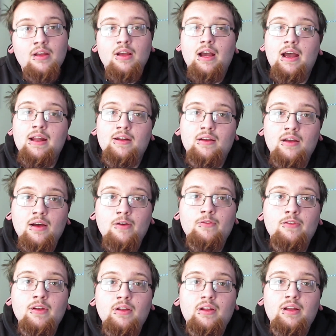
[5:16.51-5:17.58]
I had a gut
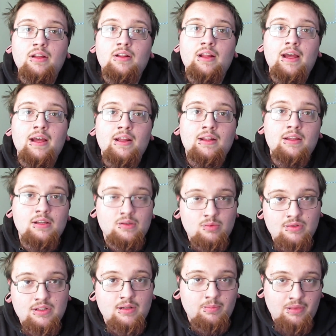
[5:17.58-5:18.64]
feeling that this
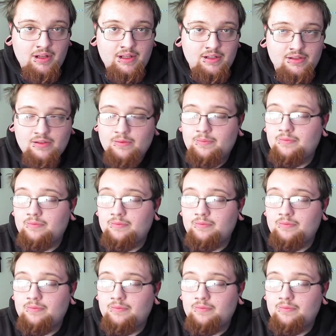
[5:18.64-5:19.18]
was the place.